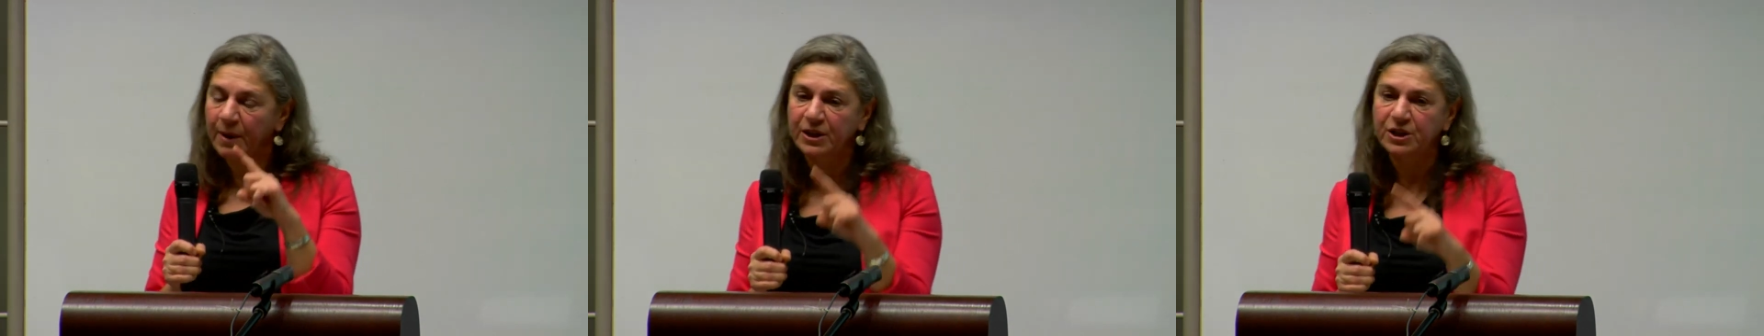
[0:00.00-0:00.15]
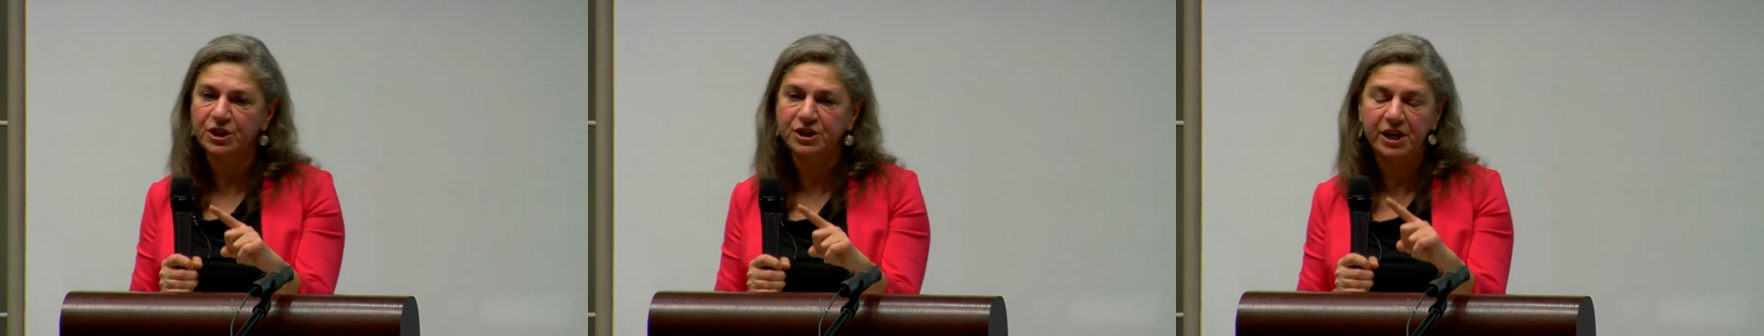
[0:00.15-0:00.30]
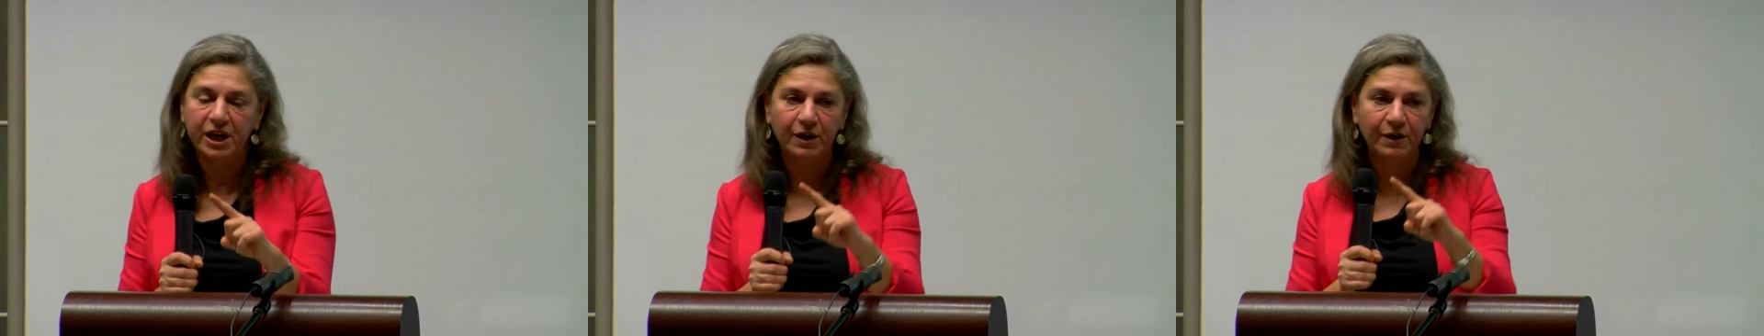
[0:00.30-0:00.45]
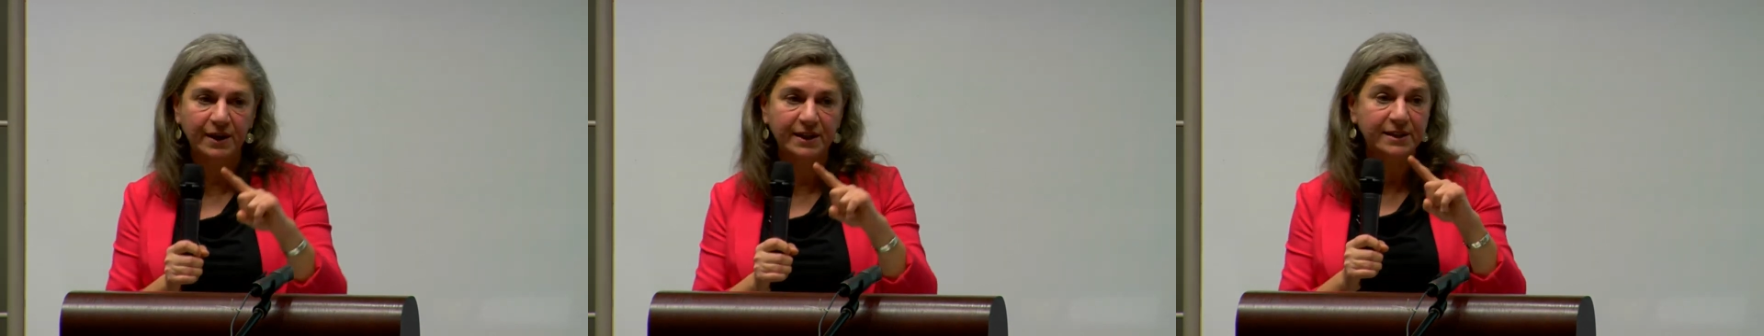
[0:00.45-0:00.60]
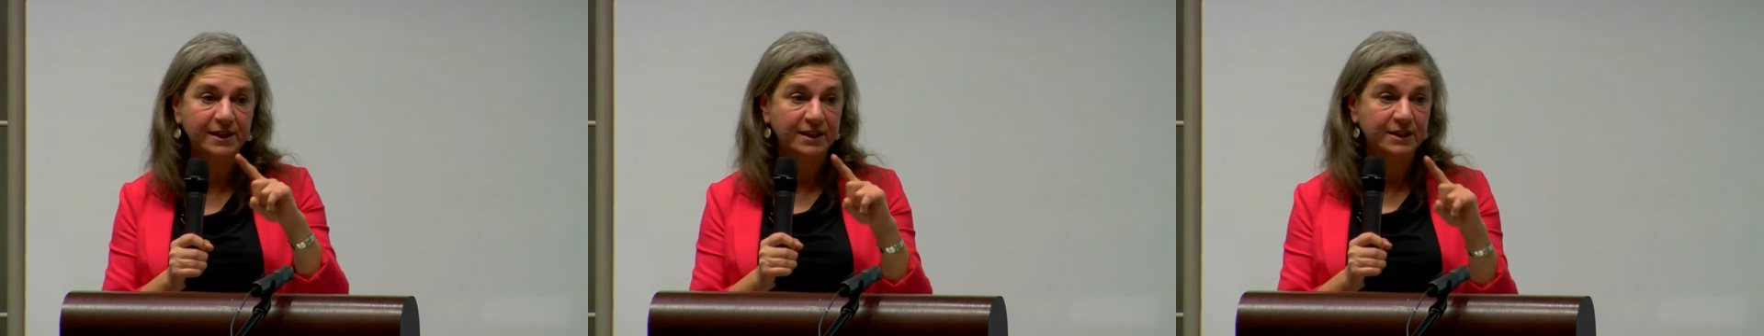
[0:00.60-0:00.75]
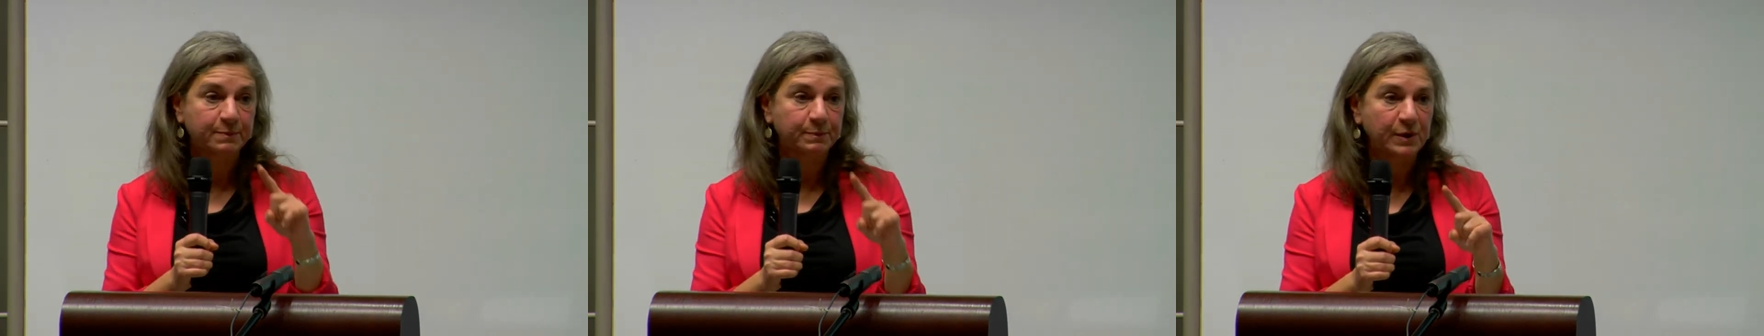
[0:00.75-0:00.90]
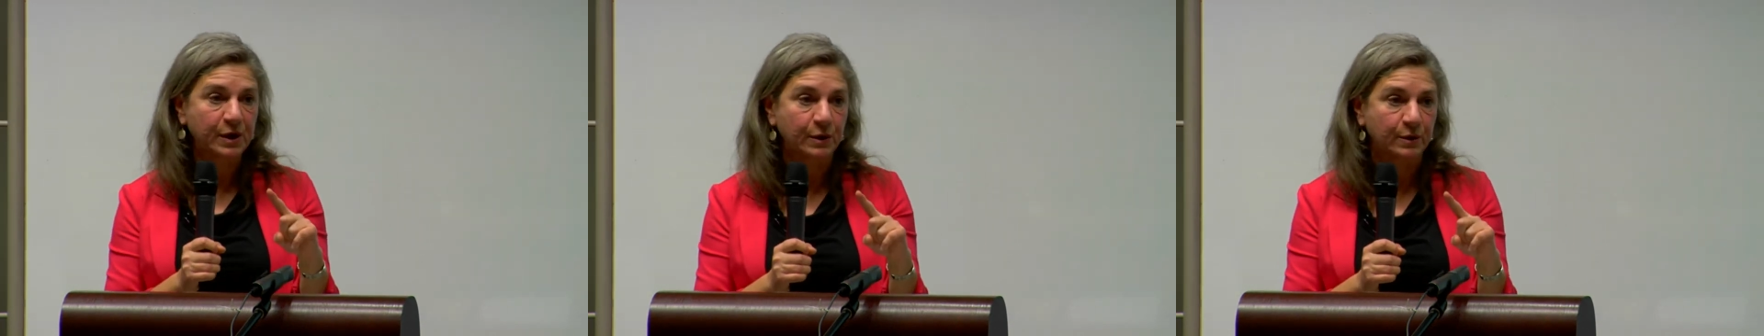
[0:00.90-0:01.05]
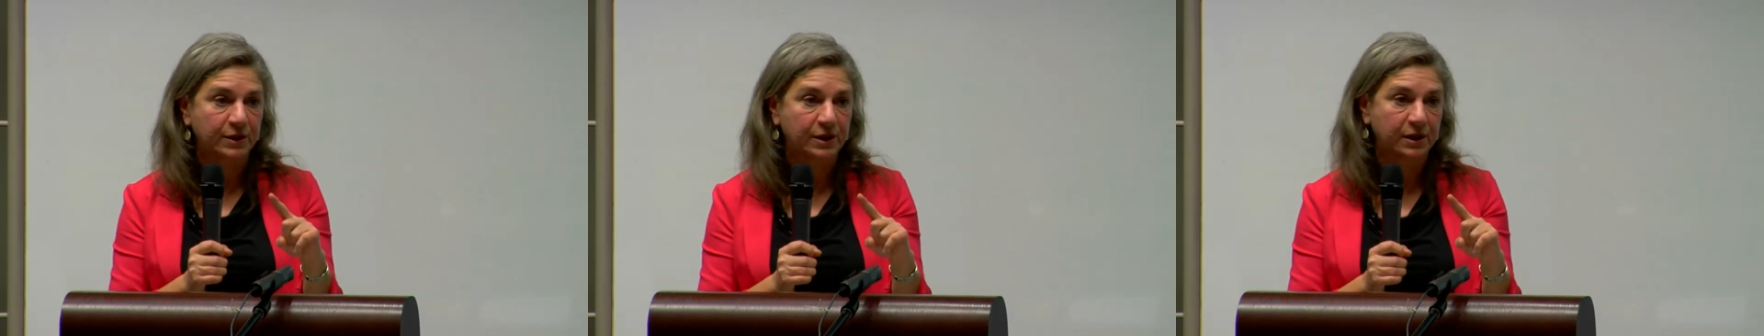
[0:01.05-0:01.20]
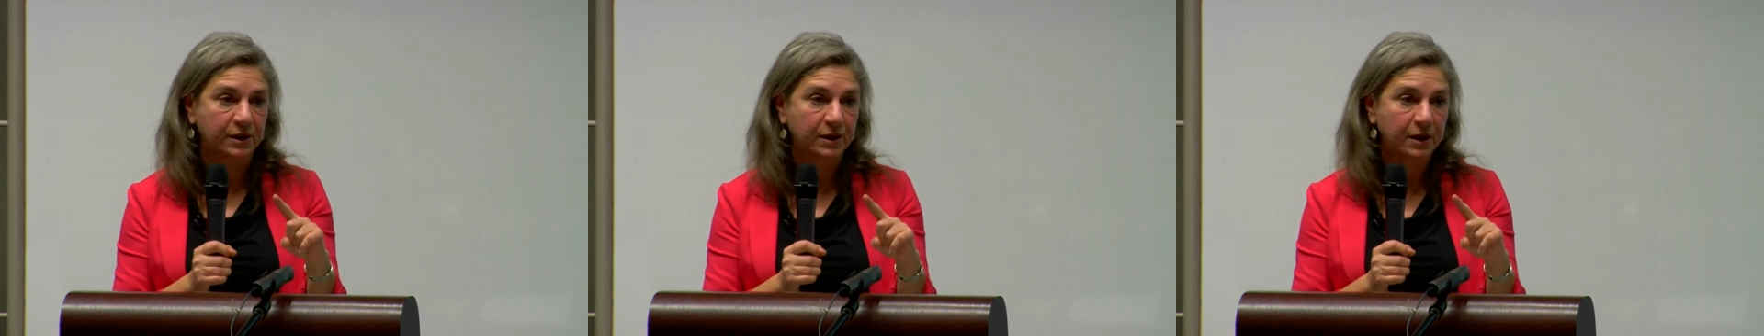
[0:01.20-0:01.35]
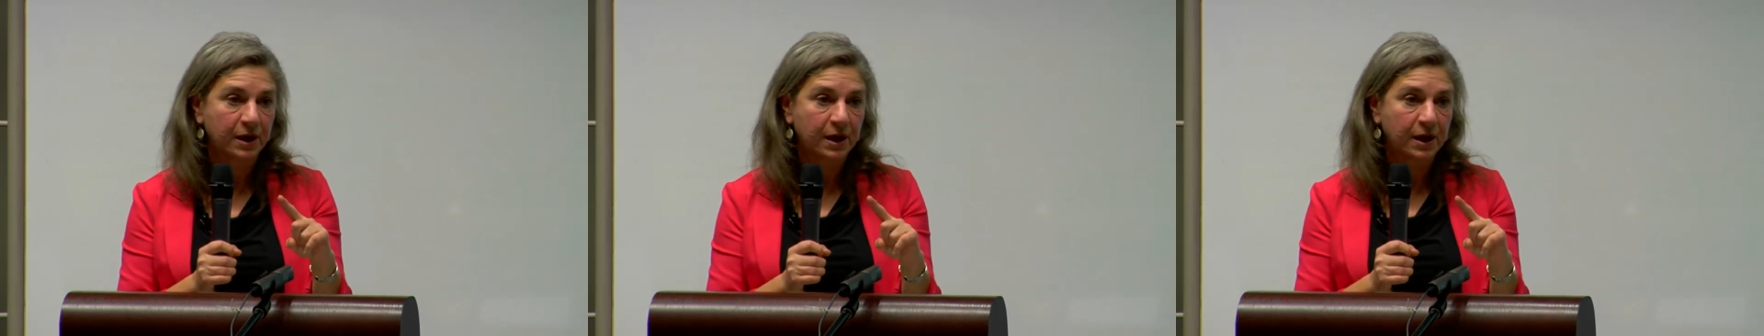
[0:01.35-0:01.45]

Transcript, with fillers: budgetary dispute